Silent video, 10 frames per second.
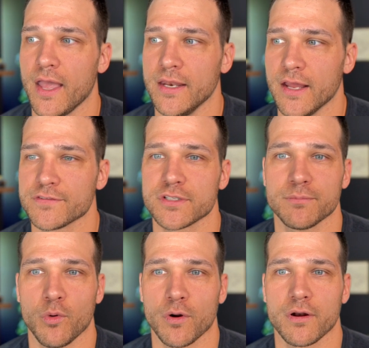enough
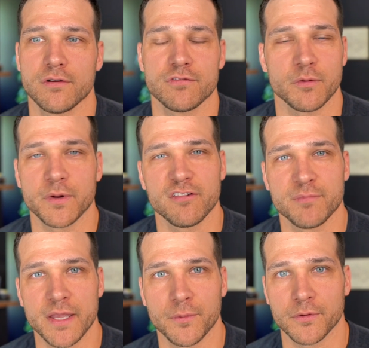support from
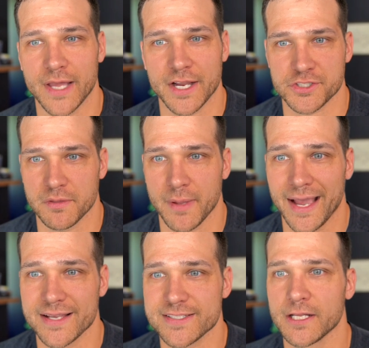enough people to actually
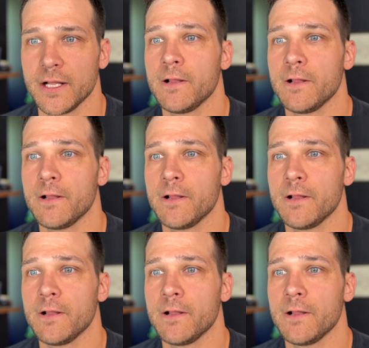pass.